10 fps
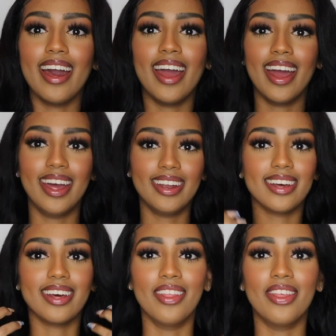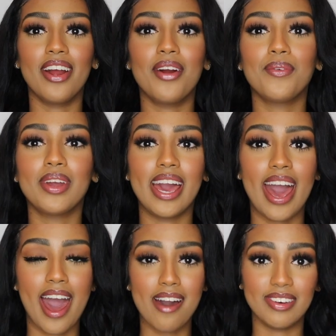And there we
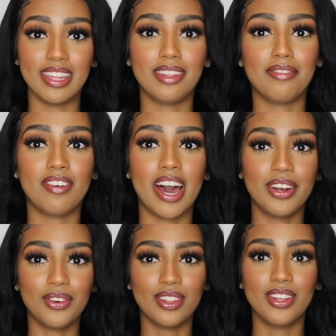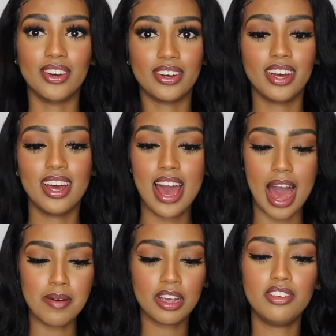have it, the final look.
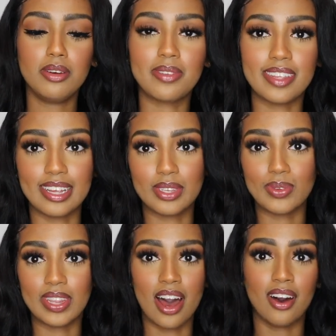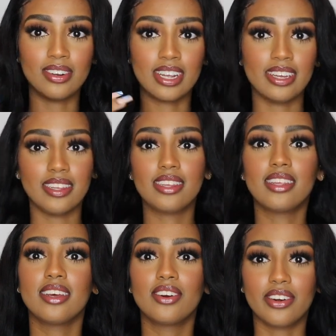I'm actually obsessed with how
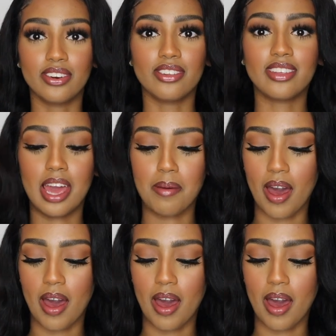these curls came